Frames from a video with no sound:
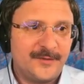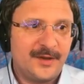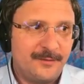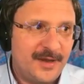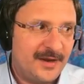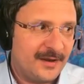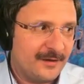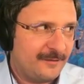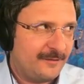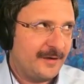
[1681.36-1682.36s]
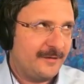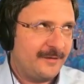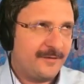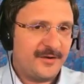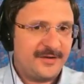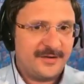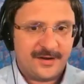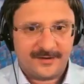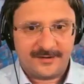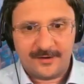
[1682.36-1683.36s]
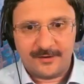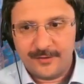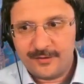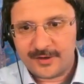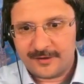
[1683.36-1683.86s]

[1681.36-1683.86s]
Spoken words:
meaning if the result is a root of